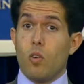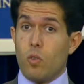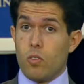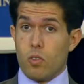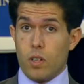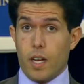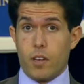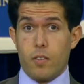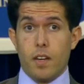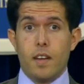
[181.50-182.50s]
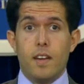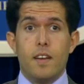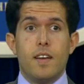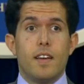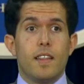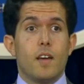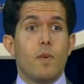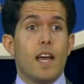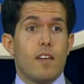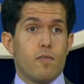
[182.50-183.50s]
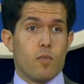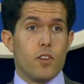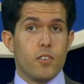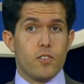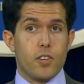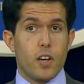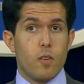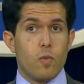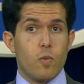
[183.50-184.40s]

older electorate than we had 4 years ago,